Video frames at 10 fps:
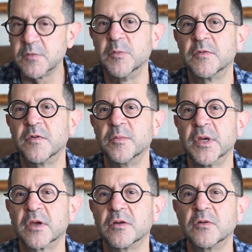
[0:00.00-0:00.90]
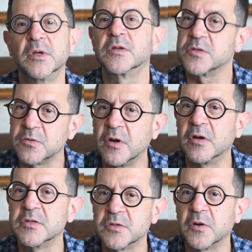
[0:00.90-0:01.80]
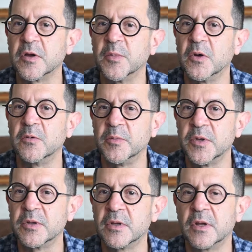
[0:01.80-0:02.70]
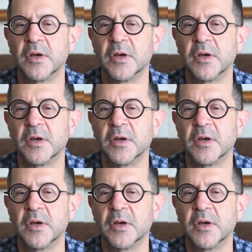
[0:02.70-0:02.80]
woman filmmaker doing a strong story about women